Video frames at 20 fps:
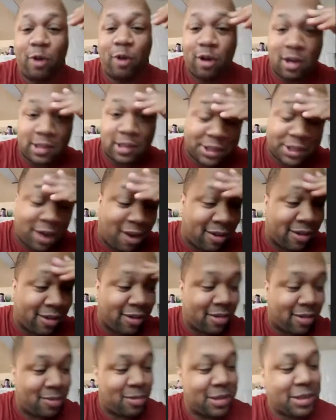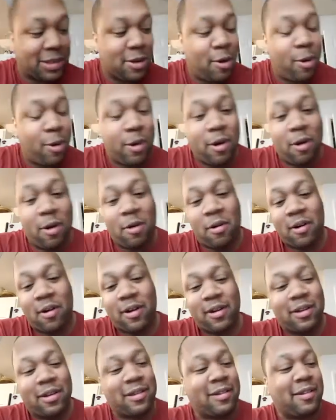Charlotte. What's going on?
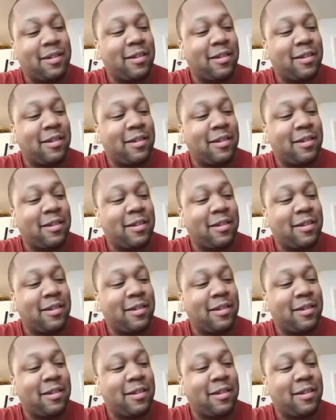This is